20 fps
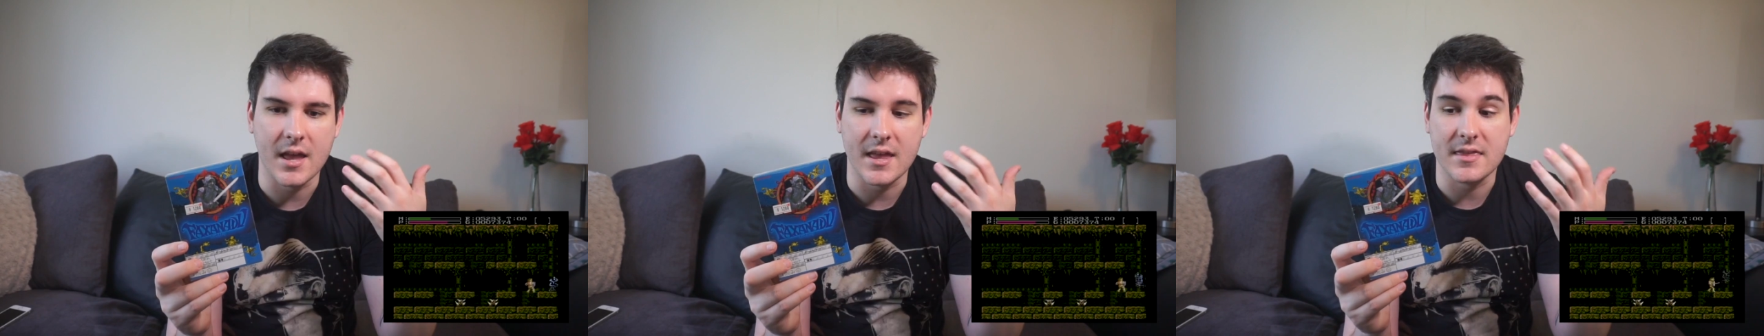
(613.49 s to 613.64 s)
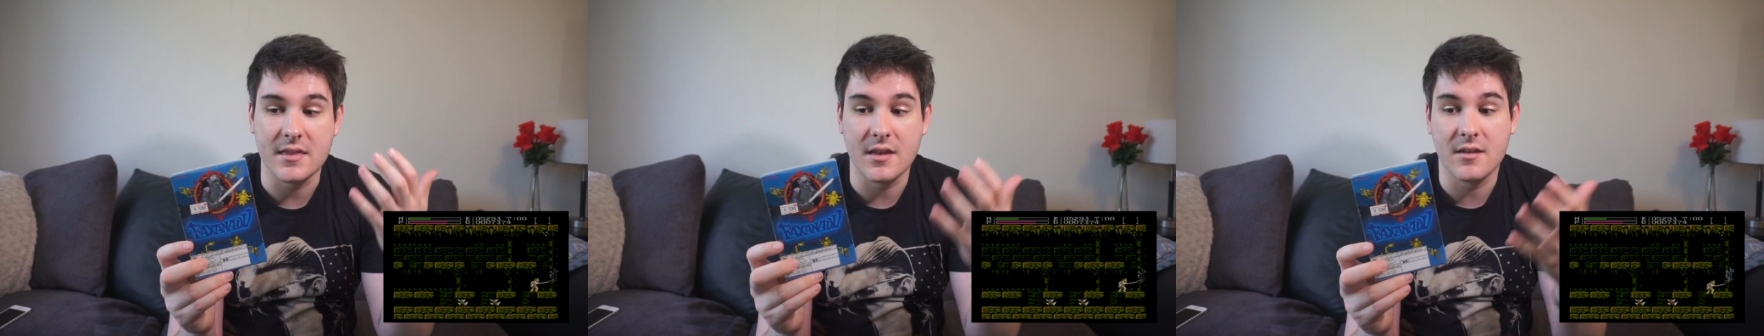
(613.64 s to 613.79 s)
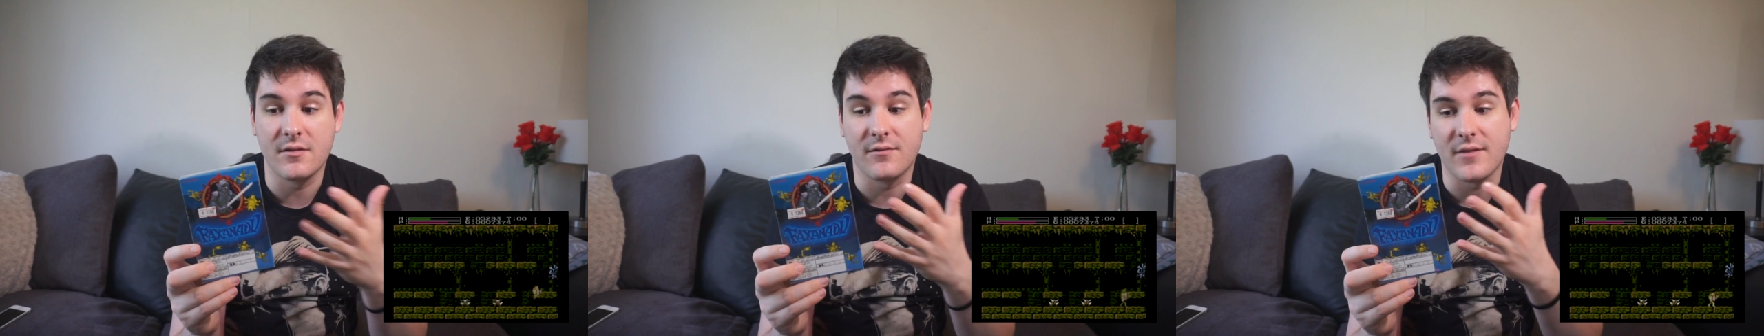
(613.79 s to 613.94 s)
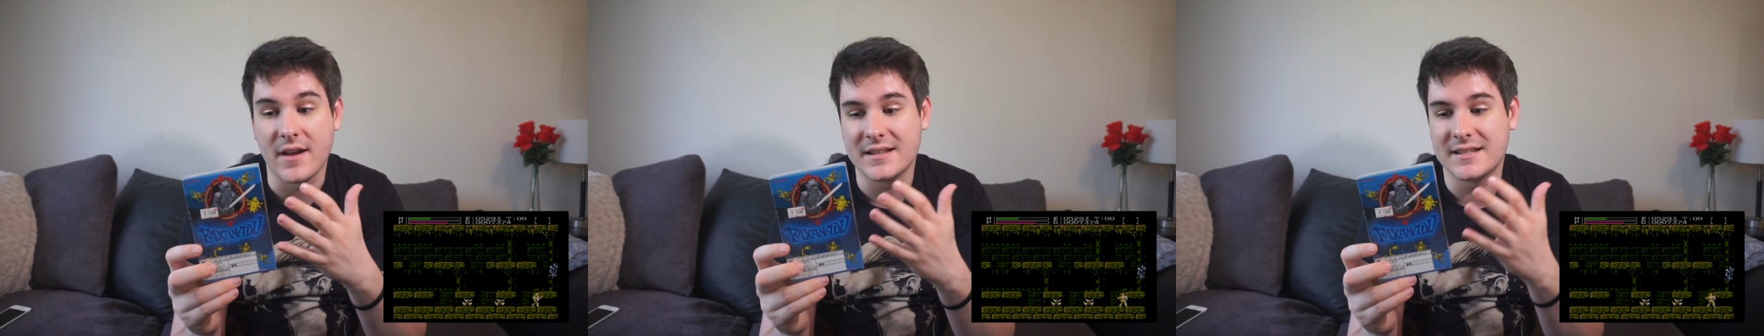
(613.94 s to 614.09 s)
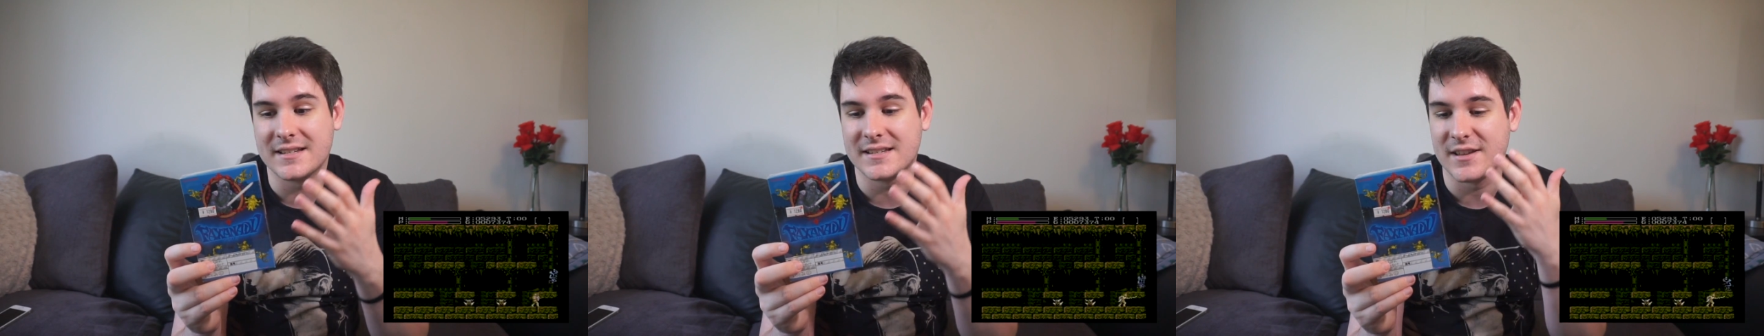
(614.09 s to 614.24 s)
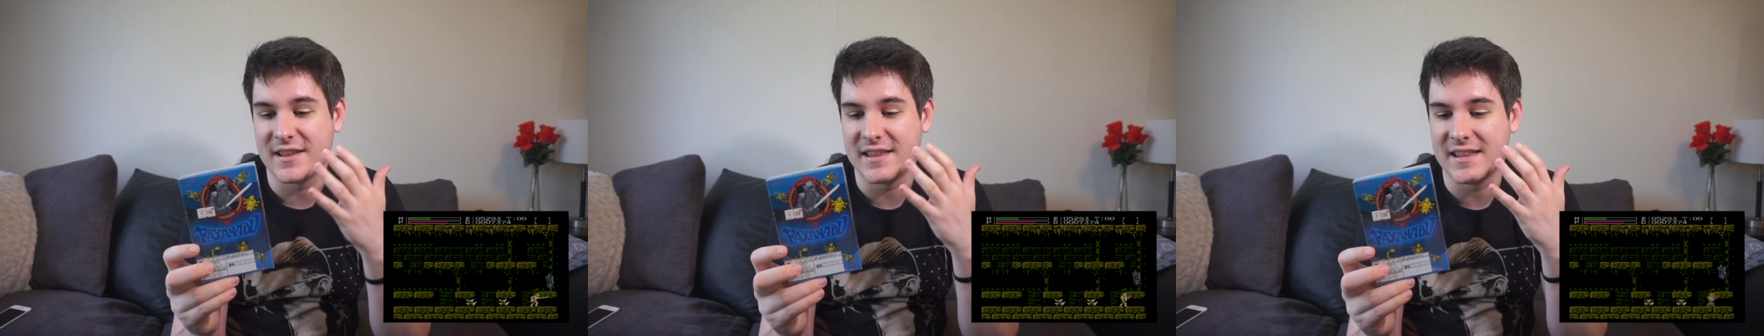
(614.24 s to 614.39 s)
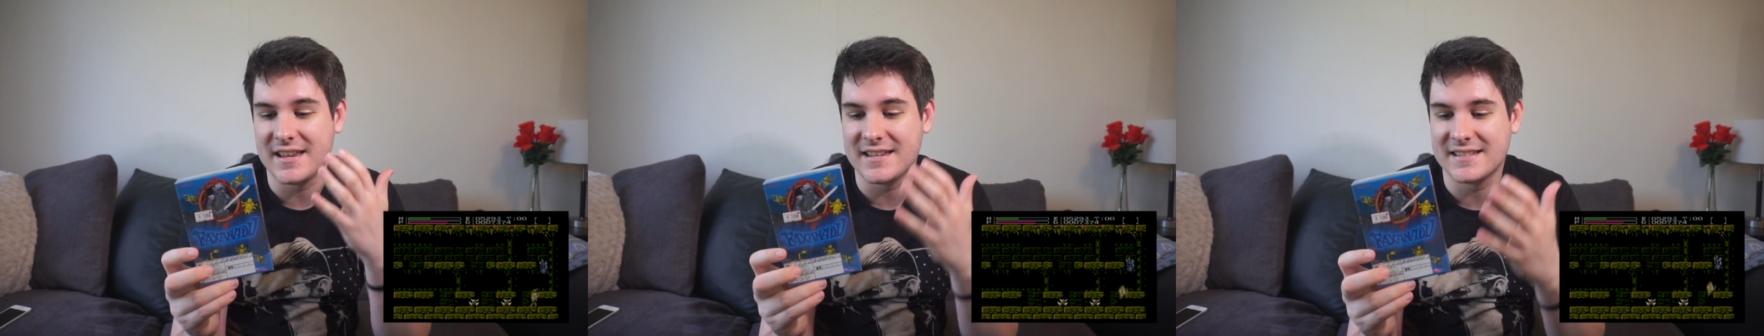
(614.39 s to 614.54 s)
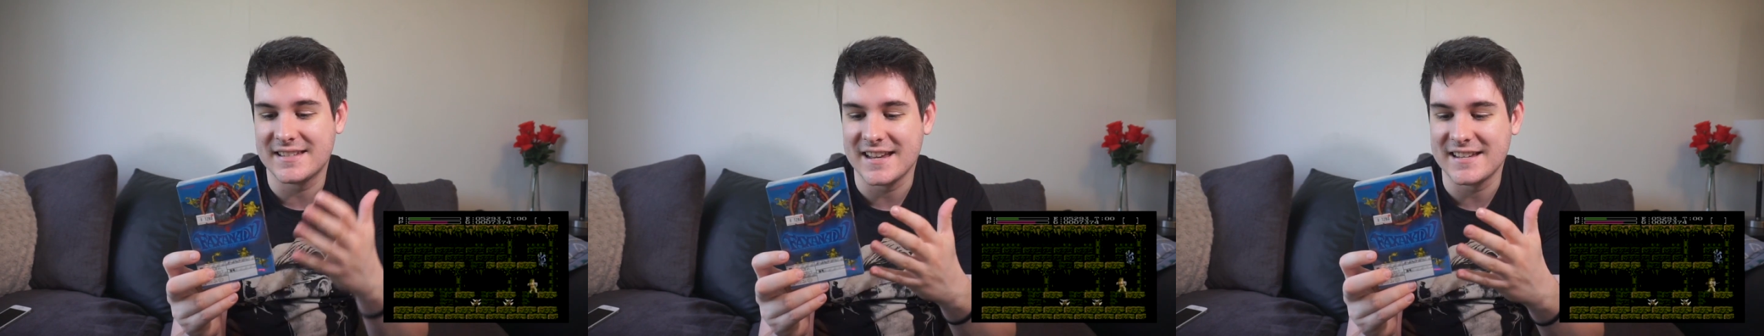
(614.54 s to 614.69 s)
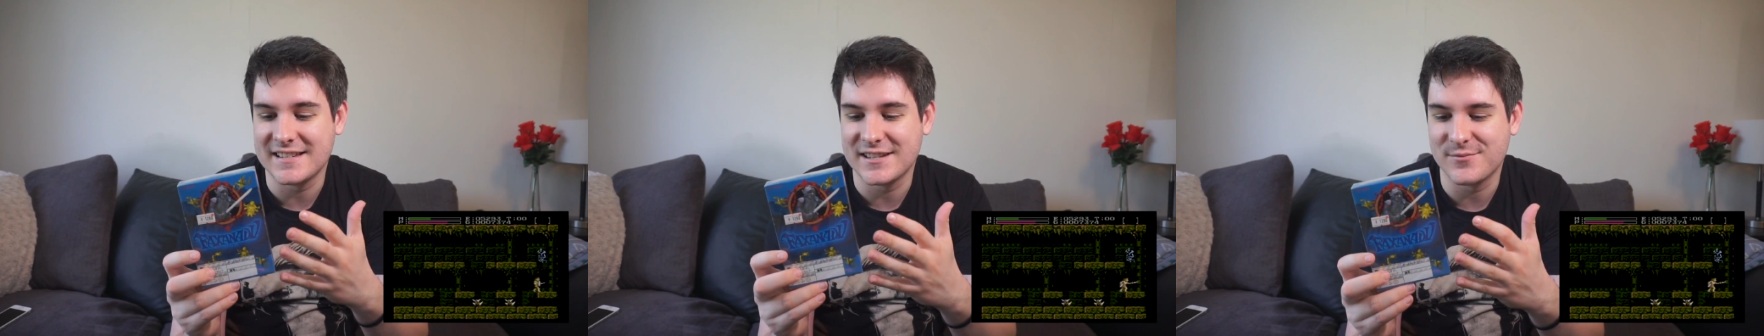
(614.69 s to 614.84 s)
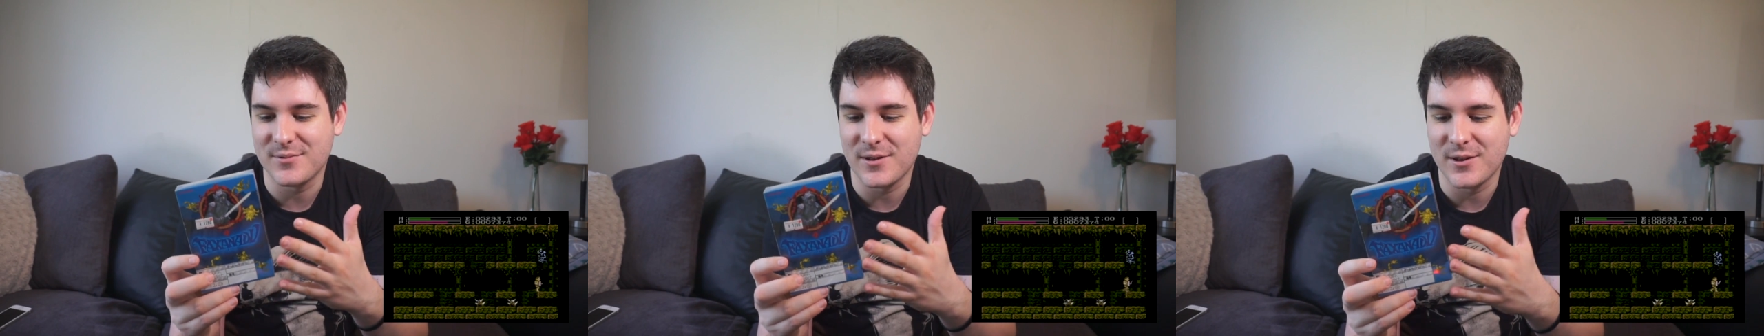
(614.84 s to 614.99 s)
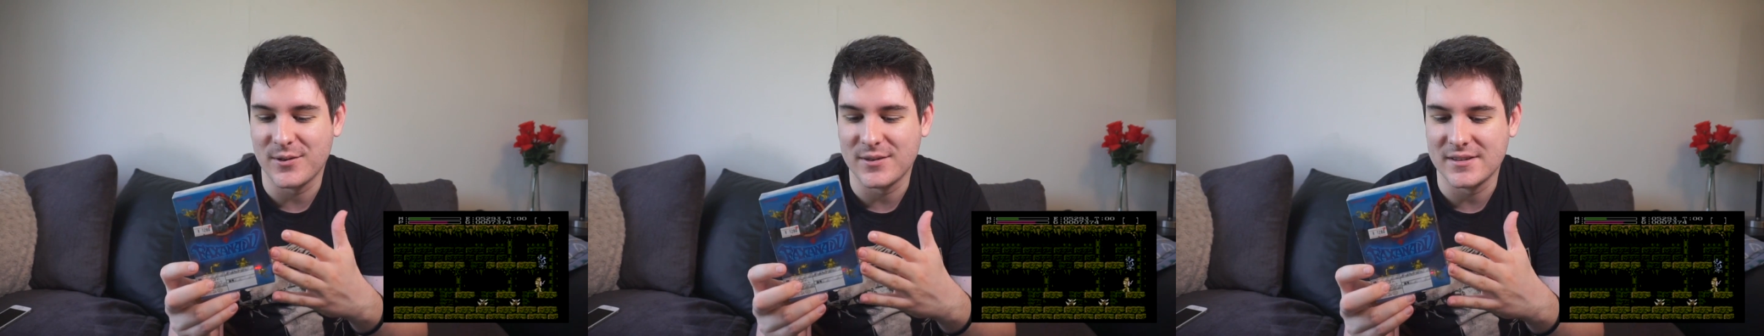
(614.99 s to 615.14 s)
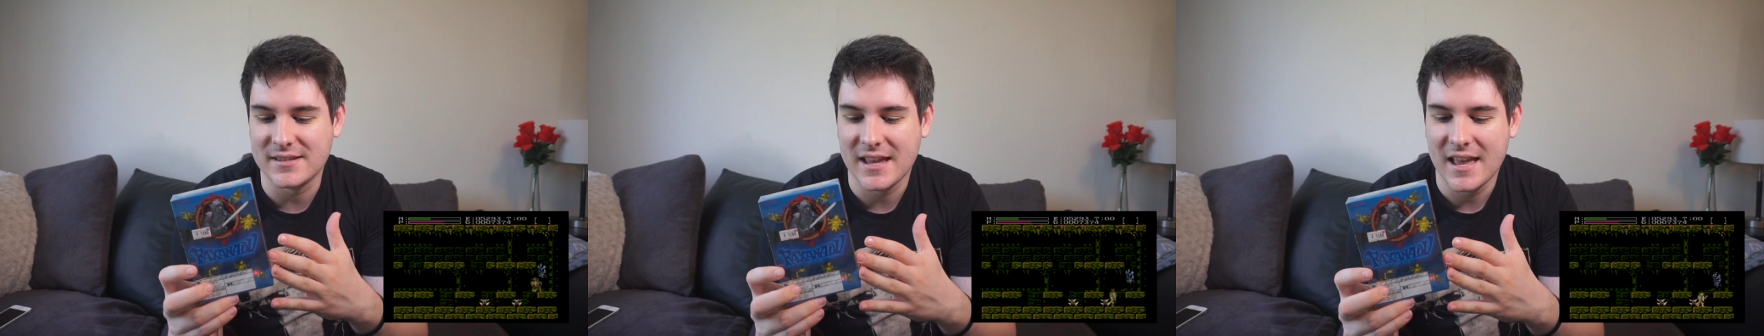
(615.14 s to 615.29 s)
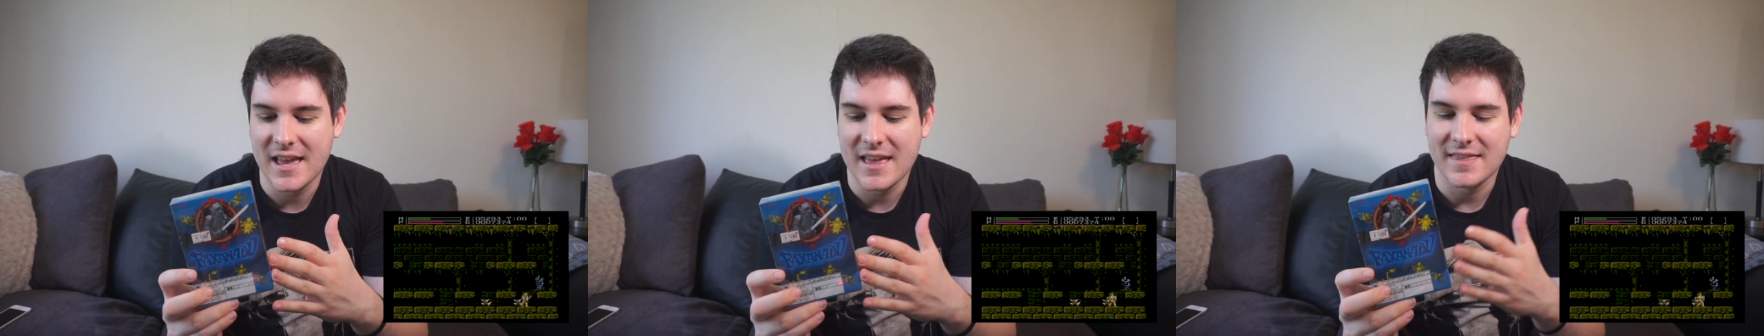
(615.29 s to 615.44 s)
And the fact is that in these days as well
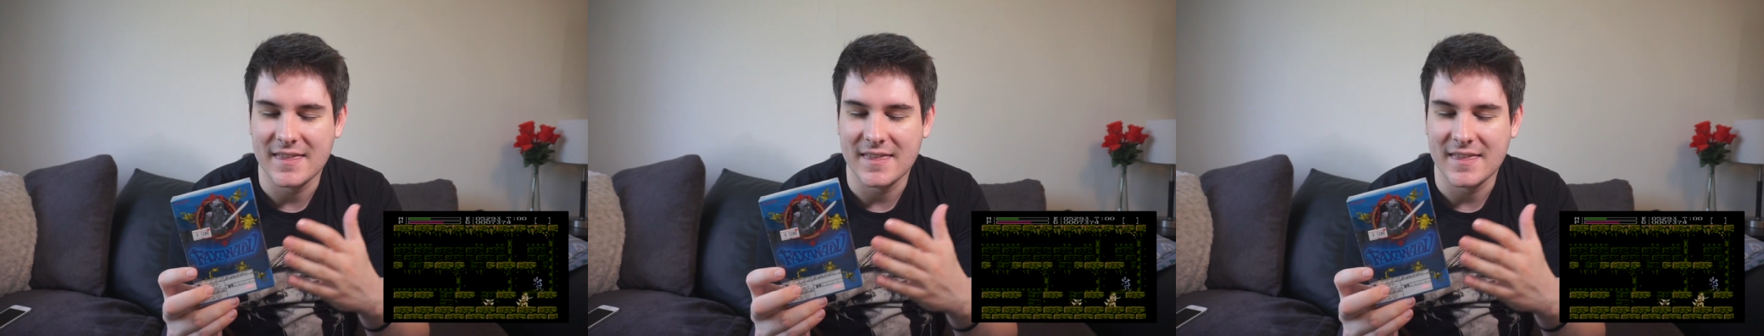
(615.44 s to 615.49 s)
is